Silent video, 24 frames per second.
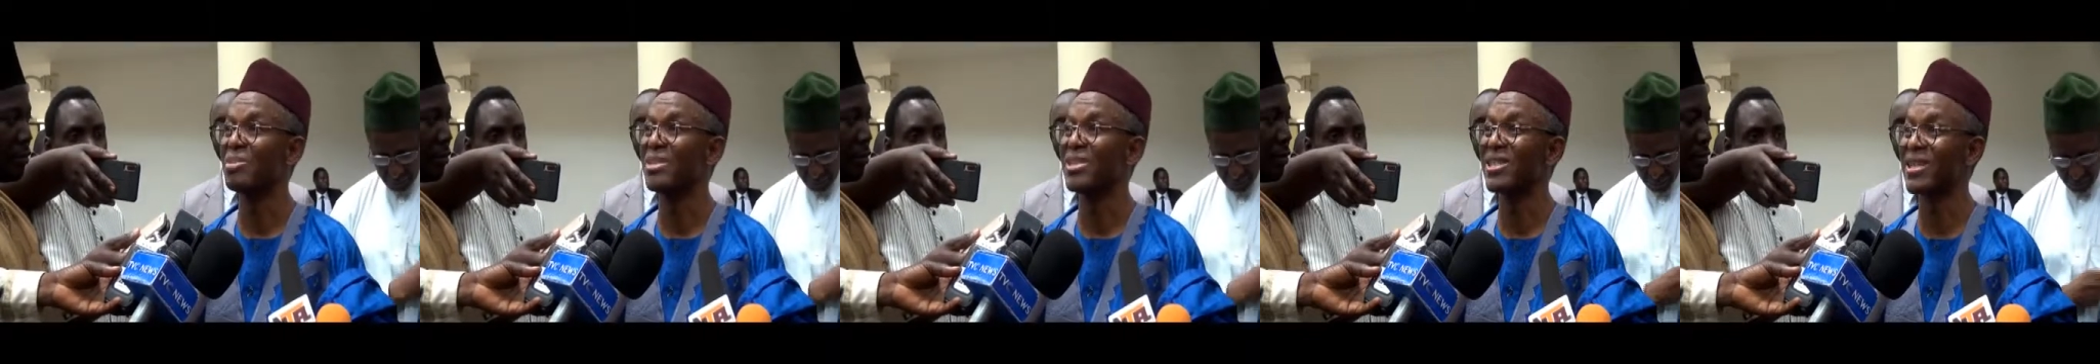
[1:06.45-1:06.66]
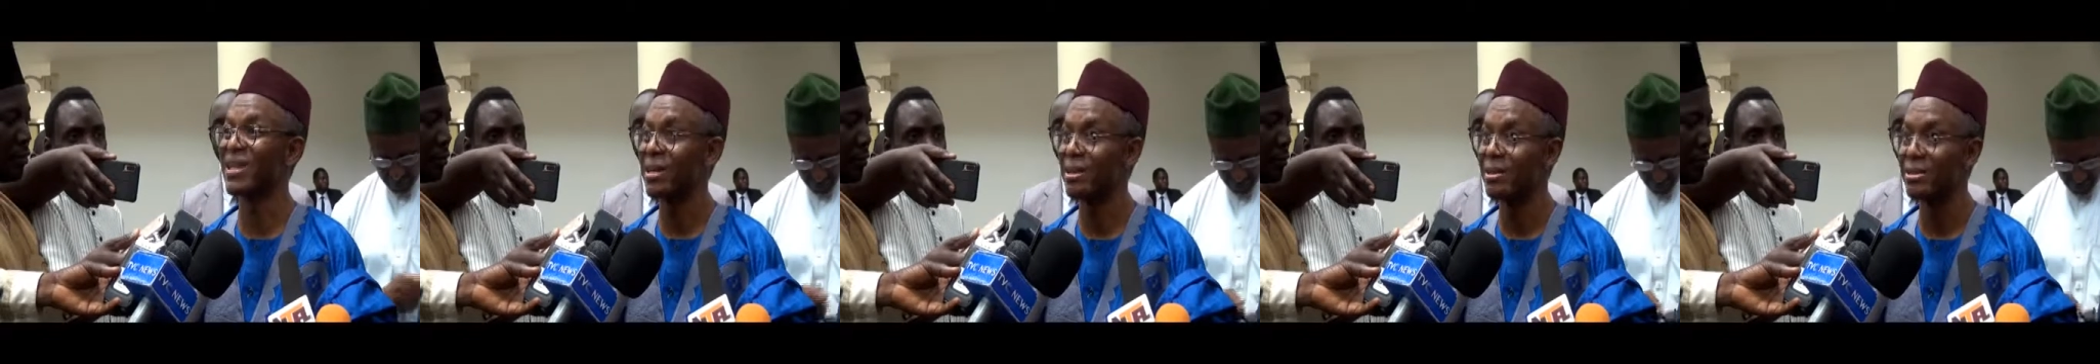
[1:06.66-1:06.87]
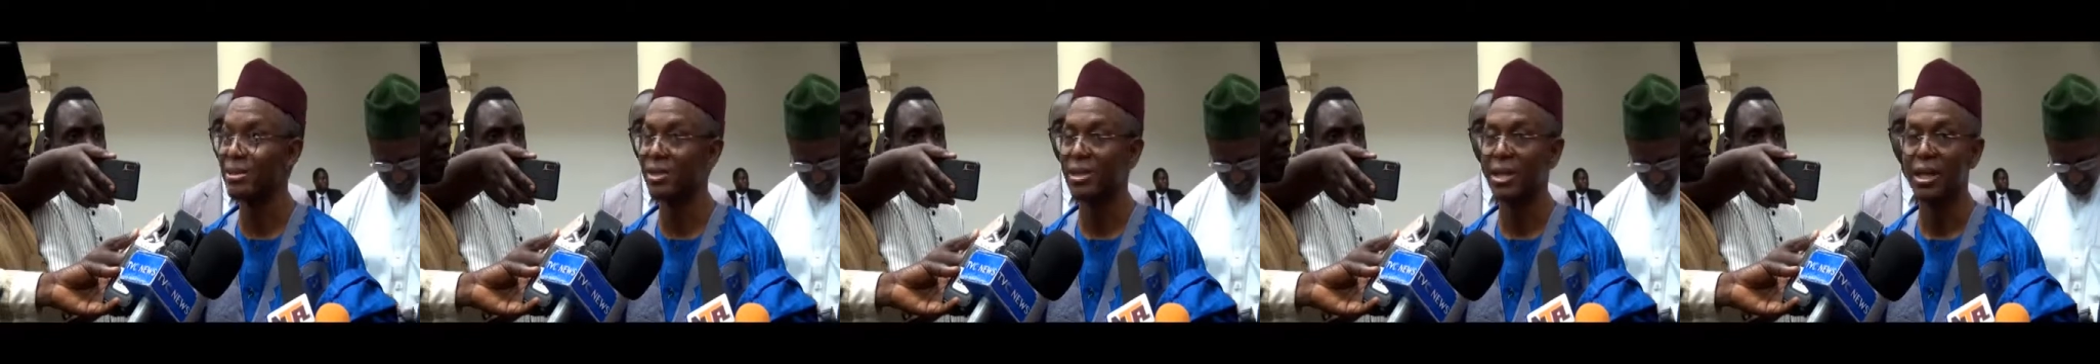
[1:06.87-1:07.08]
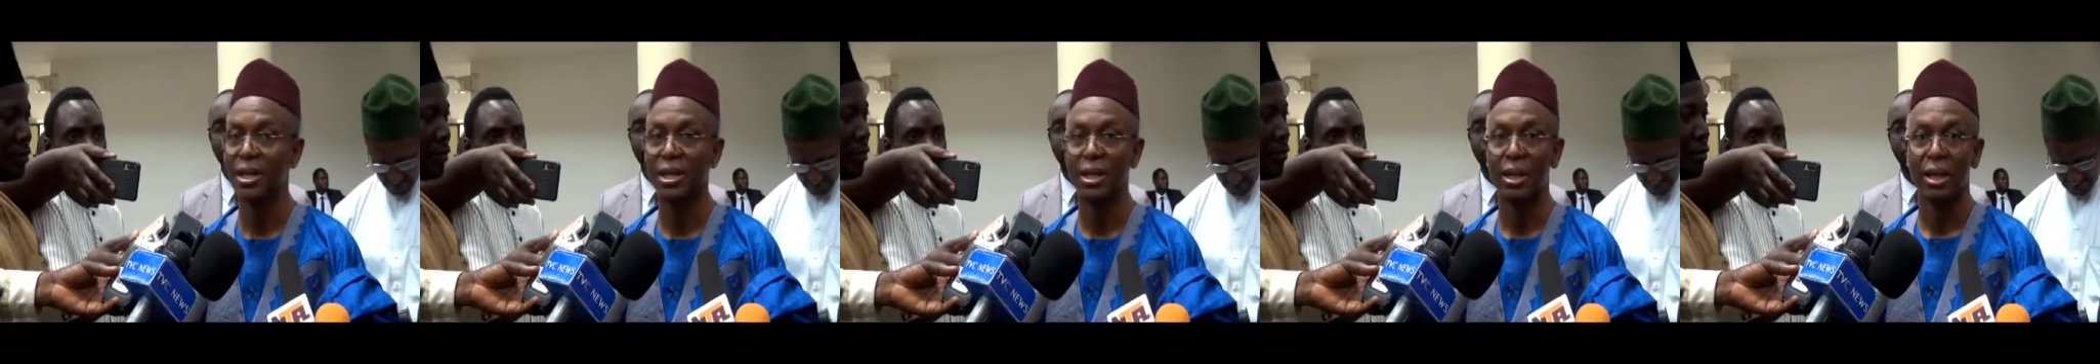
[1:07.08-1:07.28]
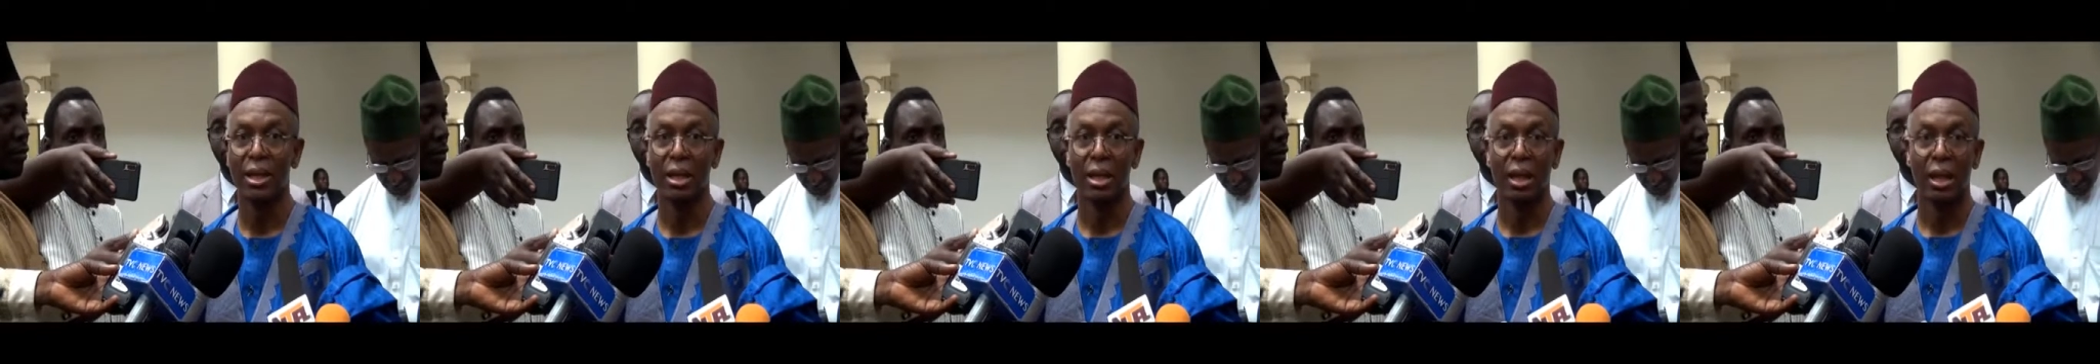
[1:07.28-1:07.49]
skills
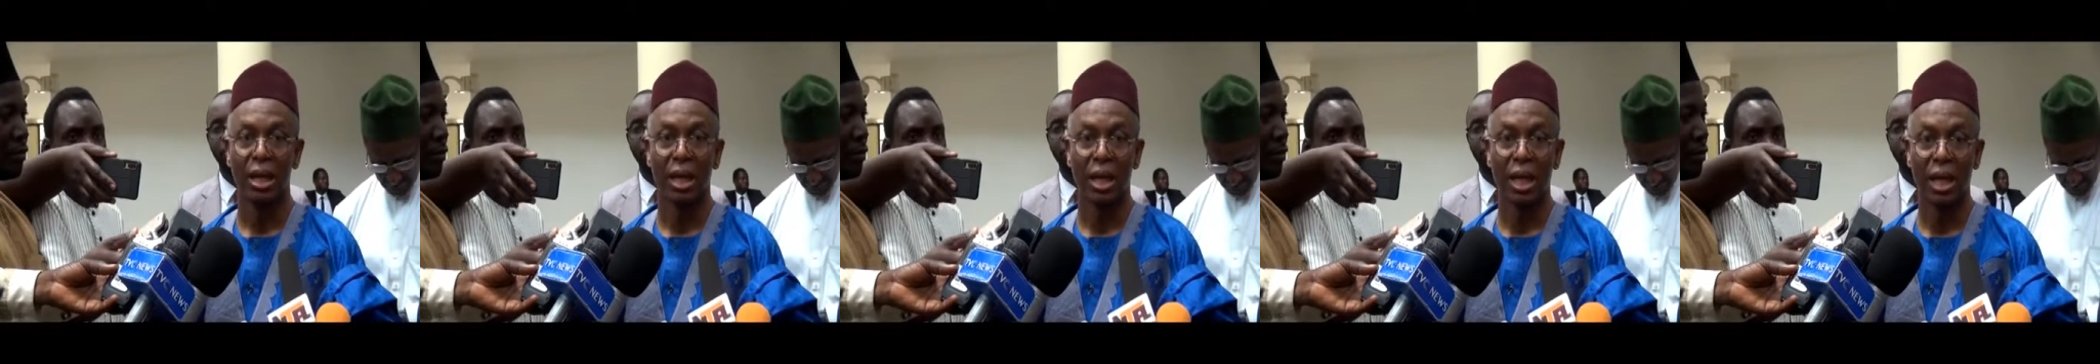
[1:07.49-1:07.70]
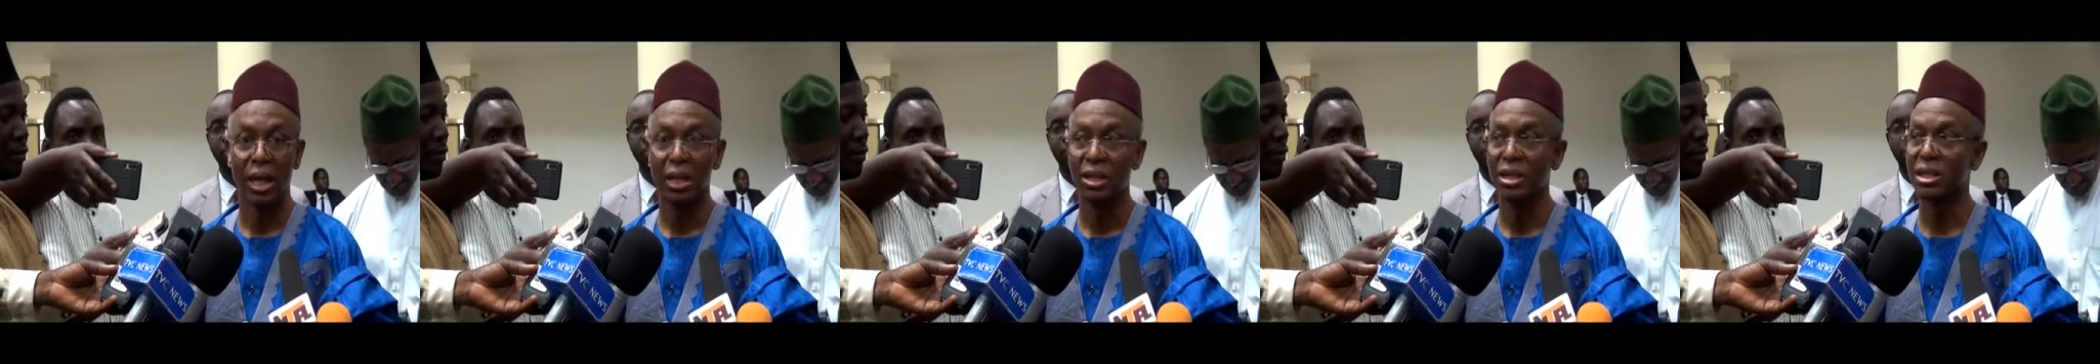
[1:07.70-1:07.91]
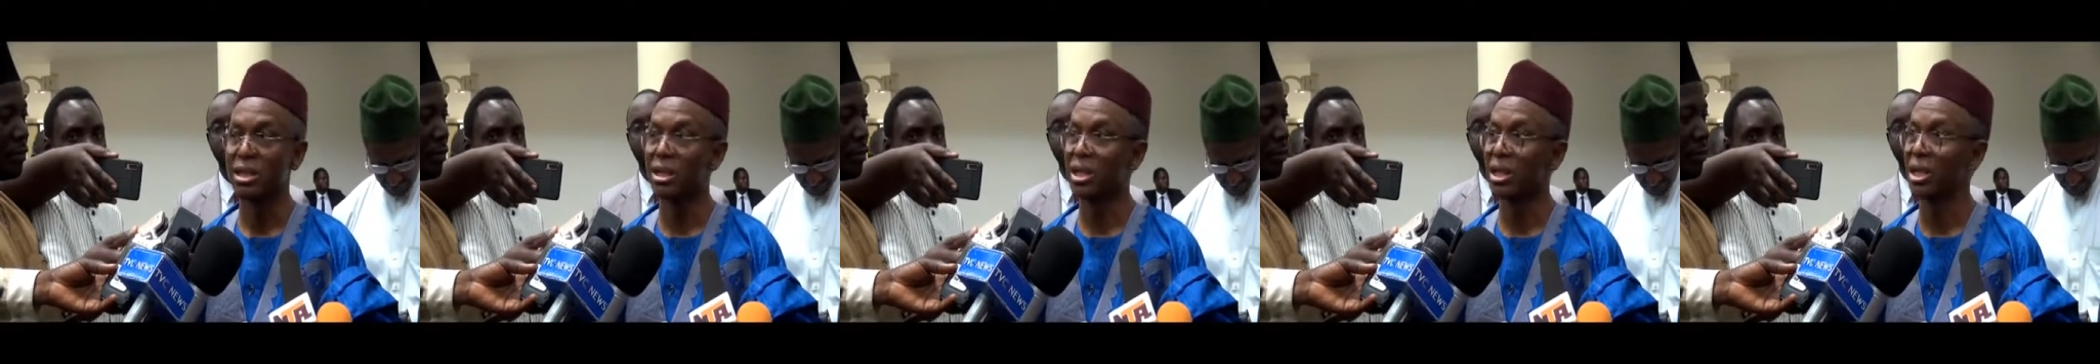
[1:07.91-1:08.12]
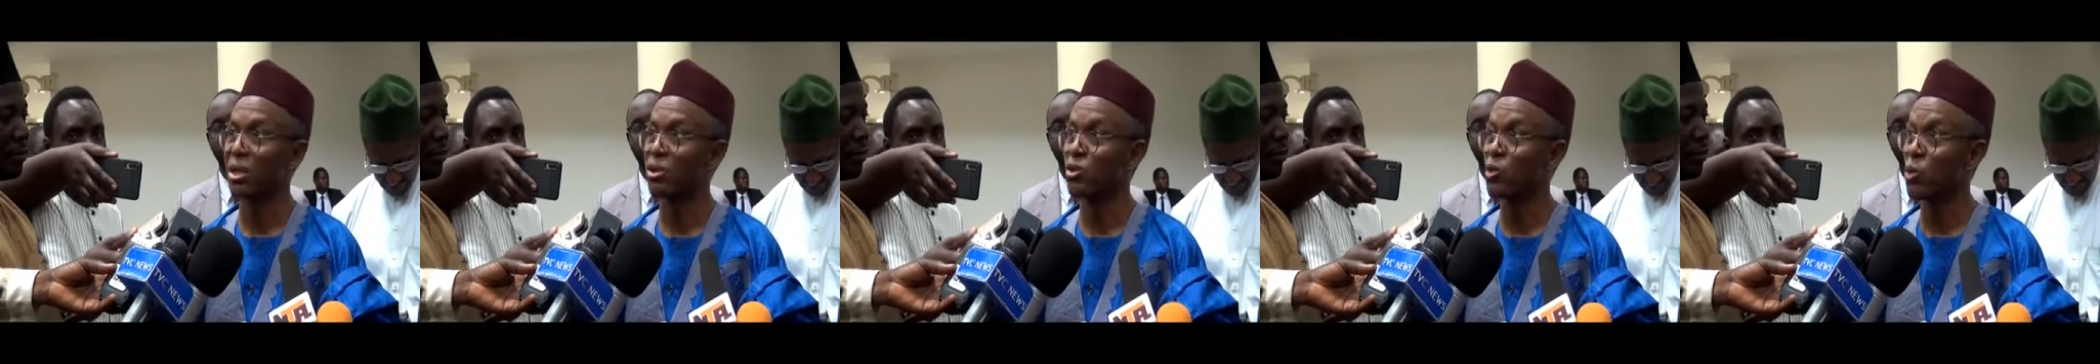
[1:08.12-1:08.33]
and uh,